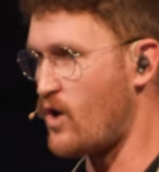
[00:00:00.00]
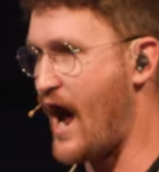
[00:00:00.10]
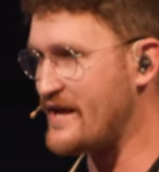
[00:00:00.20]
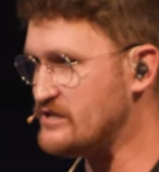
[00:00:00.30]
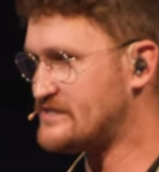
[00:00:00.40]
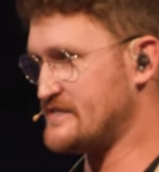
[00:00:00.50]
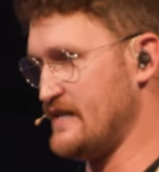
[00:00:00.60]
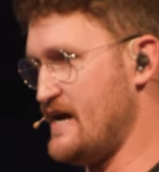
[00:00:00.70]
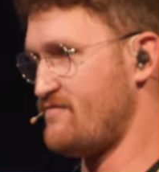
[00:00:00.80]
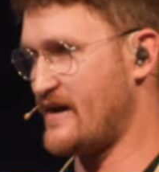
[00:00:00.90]
I used to
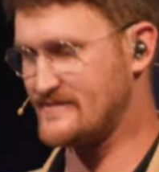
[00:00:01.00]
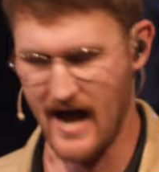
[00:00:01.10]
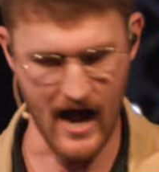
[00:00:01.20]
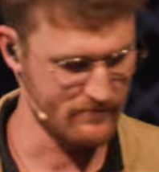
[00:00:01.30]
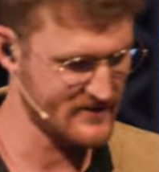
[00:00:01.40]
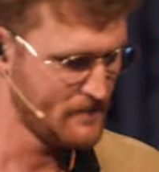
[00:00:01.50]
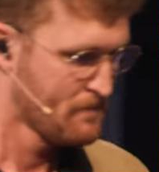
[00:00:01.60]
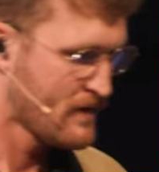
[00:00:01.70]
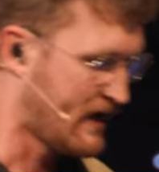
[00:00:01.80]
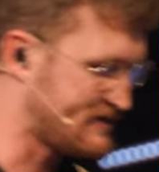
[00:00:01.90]
live at times.
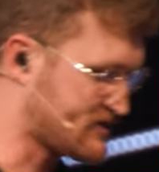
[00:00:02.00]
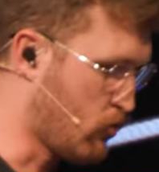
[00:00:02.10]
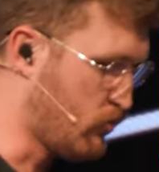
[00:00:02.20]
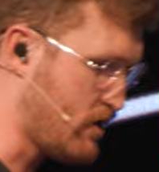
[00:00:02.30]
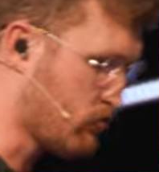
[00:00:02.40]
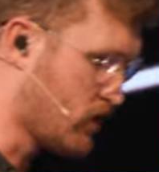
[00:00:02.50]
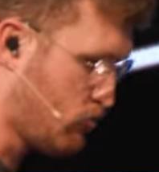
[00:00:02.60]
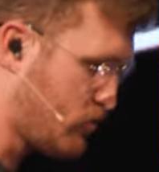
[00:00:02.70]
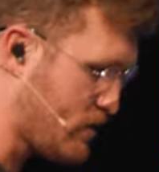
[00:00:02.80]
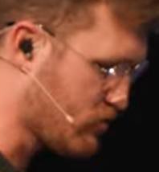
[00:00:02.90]
And so we were we were